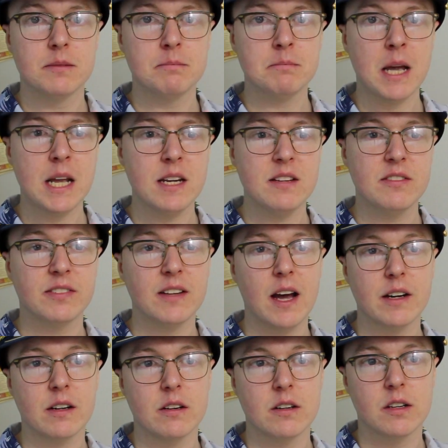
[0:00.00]
Many
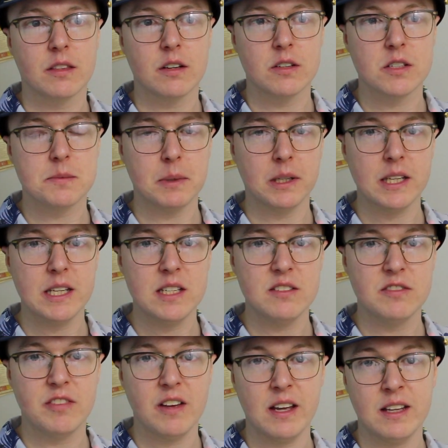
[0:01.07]
flat earthers
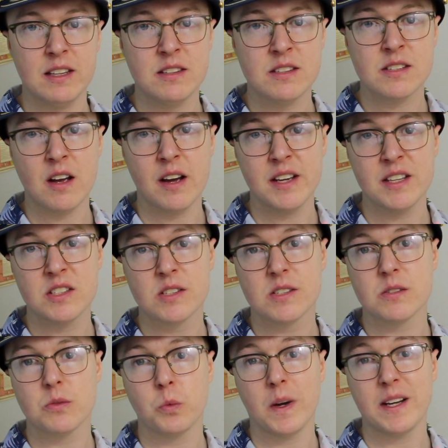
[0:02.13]
believe in
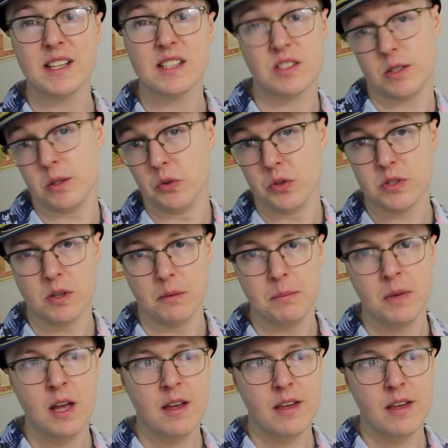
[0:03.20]
science when it suits them.